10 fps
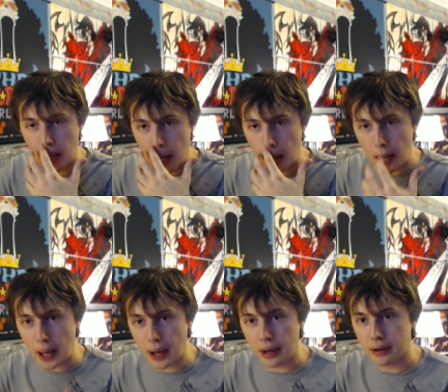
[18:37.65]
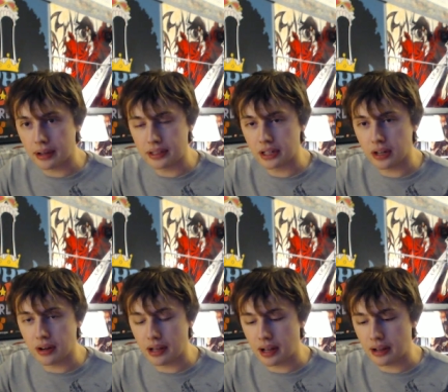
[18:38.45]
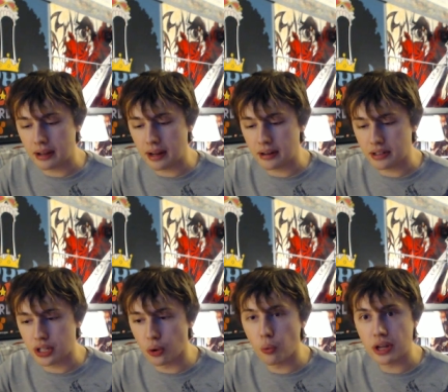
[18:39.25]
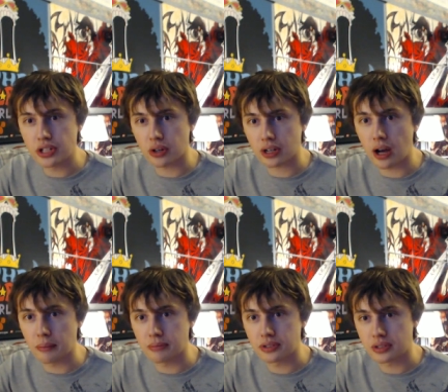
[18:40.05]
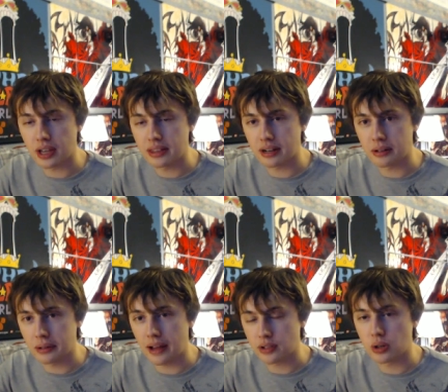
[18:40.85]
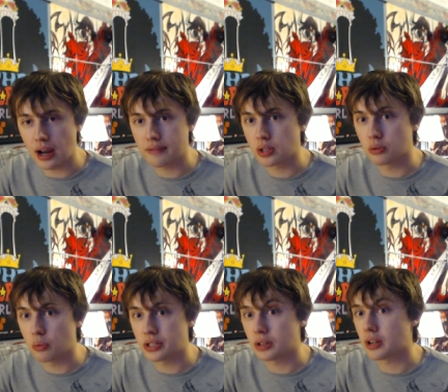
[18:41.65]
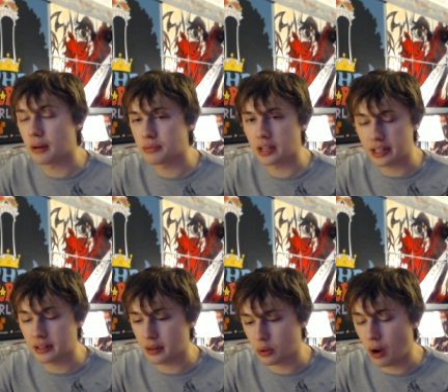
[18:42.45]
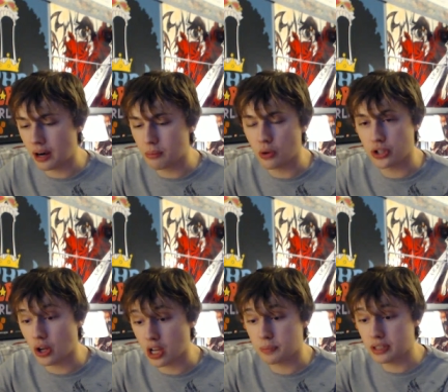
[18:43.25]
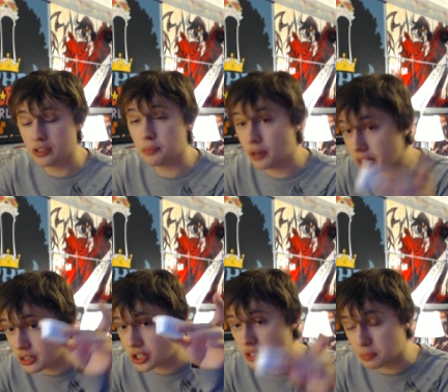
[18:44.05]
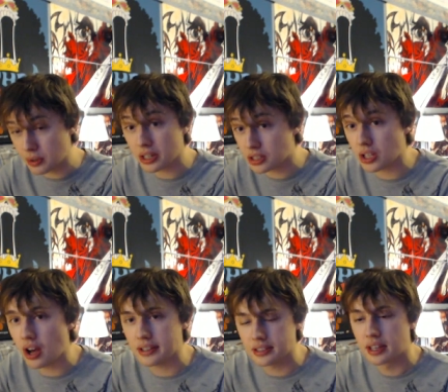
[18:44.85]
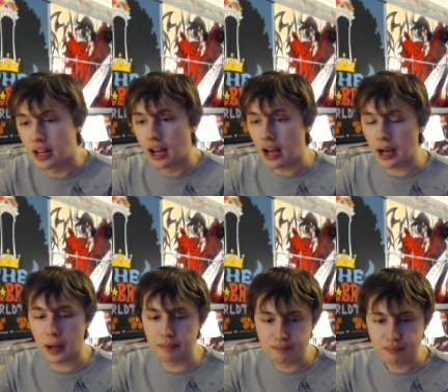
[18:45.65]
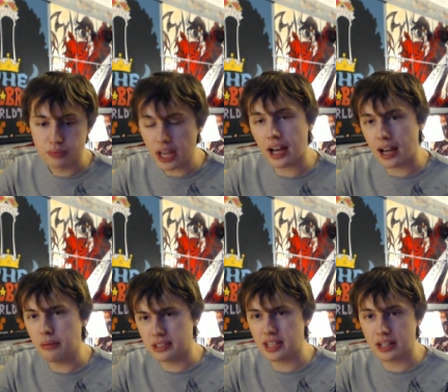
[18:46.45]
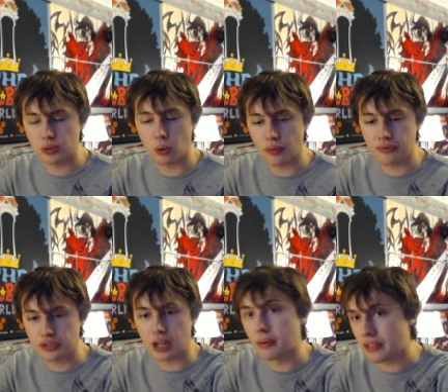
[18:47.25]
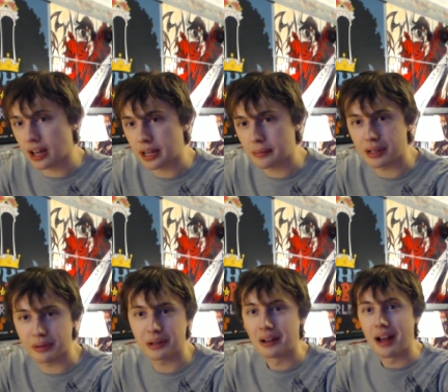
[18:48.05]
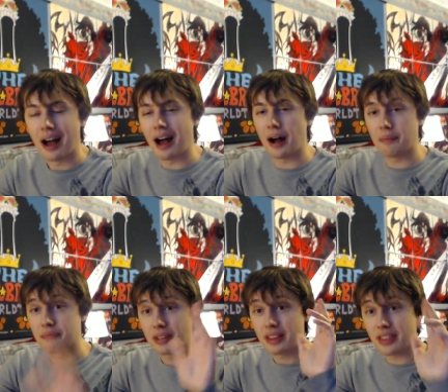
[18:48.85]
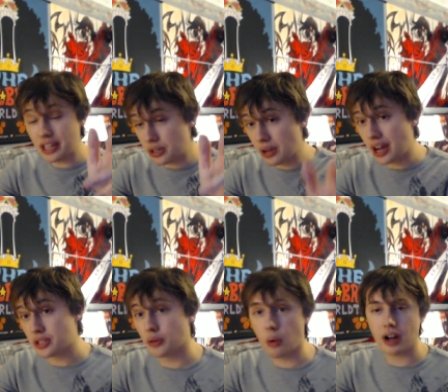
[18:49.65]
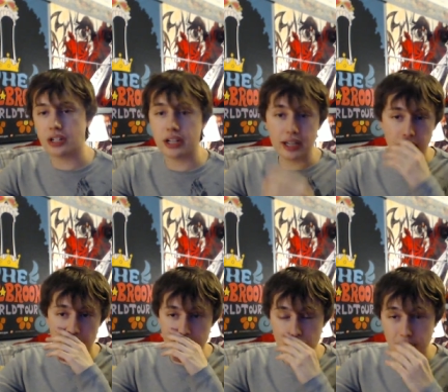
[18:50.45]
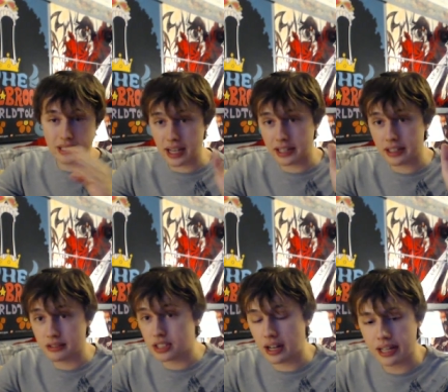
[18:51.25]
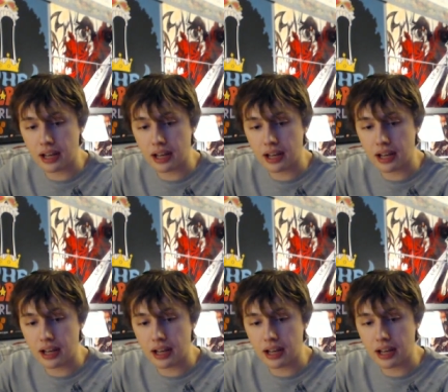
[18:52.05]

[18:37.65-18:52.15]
Uh, you know, I, I, and until winter comes, and then after after winter comes, I can acquire more sauce. But this is a pretty good this pretty good sauce. Um, yeah, I would say it's worth some of the hype anyway. Um, thank you guys for watching. Uh, this will be Tekking signing out